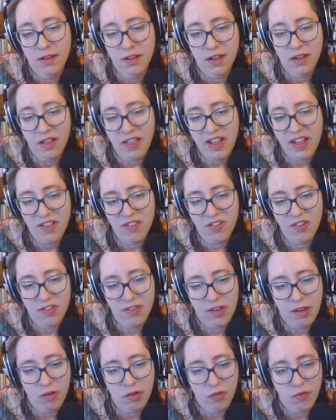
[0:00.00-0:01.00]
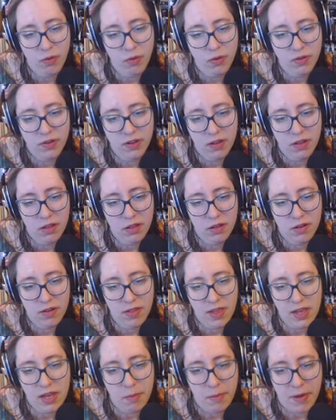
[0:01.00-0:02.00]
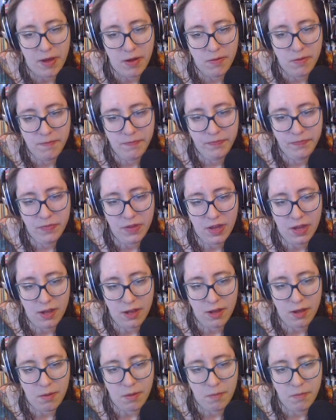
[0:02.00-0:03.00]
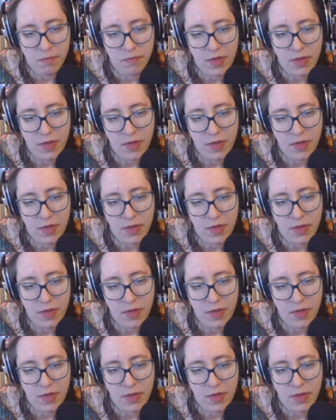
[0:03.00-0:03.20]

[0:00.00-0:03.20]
I think that's just useful to think about. They